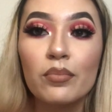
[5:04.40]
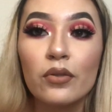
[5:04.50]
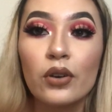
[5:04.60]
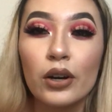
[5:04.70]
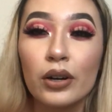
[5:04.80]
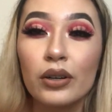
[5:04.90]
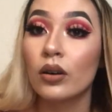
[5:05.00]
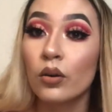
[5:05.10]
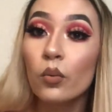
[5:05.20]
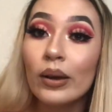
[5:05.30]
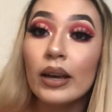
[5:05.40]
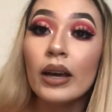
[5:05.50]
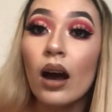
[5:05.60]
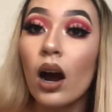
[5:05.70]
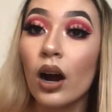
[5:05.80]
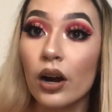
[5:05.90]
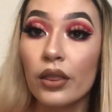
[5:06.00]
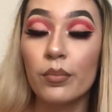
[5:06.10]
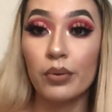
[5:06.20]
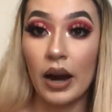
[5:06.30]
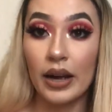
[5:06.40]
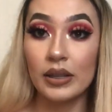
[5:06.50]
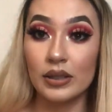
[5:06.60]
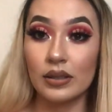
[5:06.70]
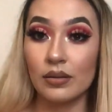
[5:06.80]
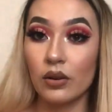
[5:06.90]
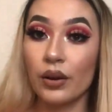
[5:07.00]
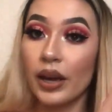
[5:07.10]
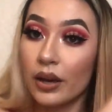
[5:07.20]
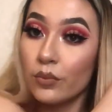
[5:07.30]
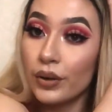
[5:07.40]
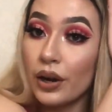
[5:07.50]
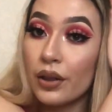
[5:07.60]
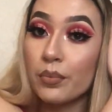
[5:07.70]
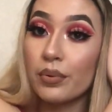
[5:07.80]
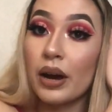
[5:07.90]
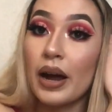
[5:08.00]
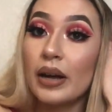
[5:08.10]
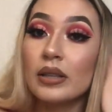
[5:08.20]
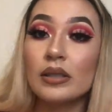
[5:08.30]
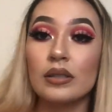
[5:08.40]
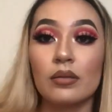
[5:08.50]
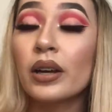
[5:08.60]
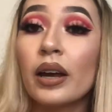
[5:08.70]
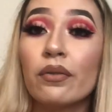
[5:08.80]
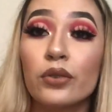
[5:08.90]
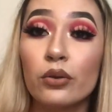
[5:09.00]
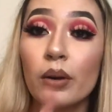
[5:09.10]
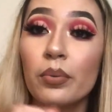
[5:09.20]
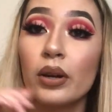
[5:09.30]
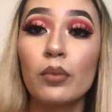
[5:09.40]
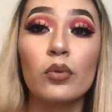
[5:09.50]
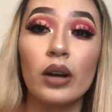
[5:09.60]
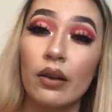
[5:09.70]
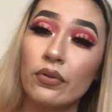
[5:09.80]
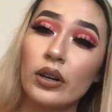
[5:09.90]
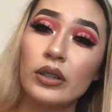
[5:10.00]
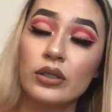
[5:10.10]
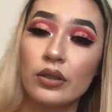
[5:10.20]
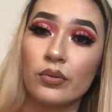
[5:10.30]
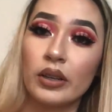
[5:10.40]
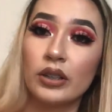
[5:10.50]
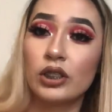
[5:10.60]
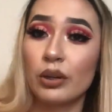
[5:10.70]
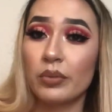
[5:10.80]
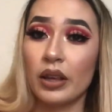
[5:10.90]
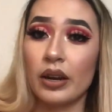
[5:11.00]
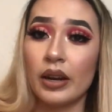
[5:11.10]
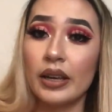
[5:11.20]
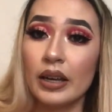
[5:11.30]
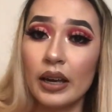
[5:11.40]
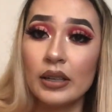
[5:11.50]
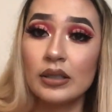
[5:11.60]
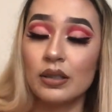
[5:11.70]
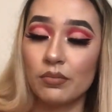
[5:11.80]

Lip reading: of hurt. We are the prize, okay? We are the prize. If you are putting more effort into the relationship than he is,